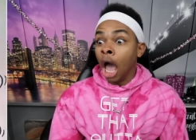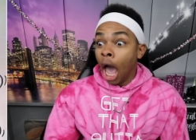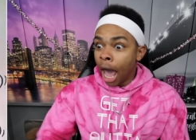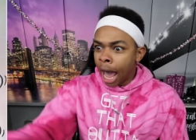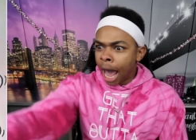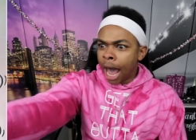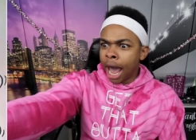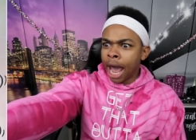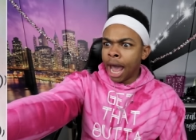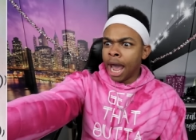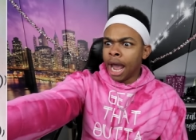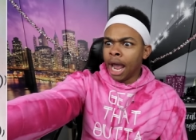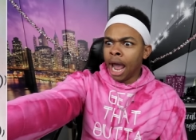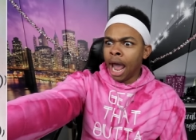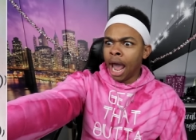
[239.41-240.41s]
hey,
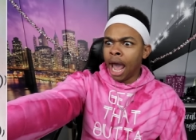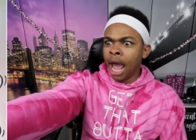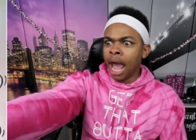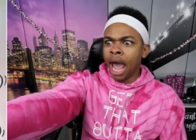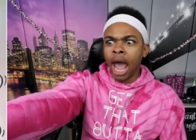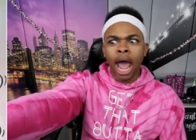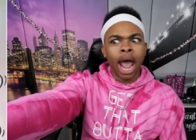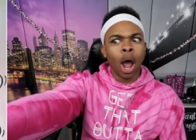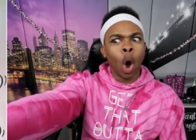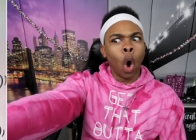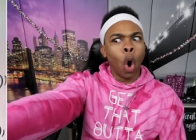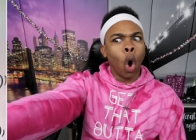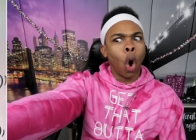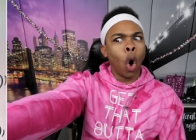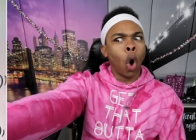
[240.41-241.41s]
hey, hey,
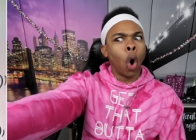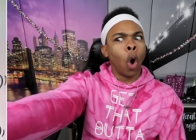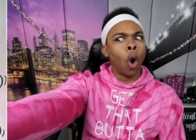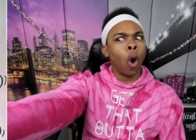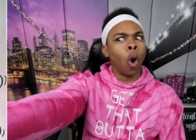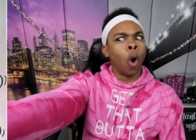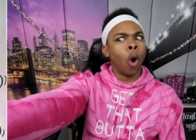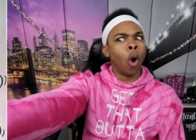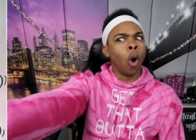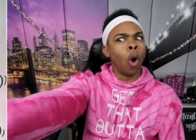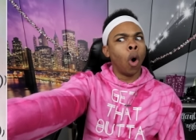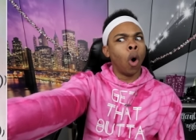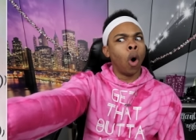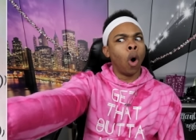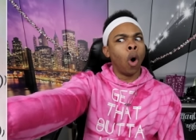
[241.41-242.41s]
oh, ho,
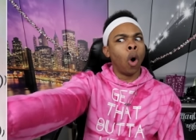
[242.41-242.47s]
ho,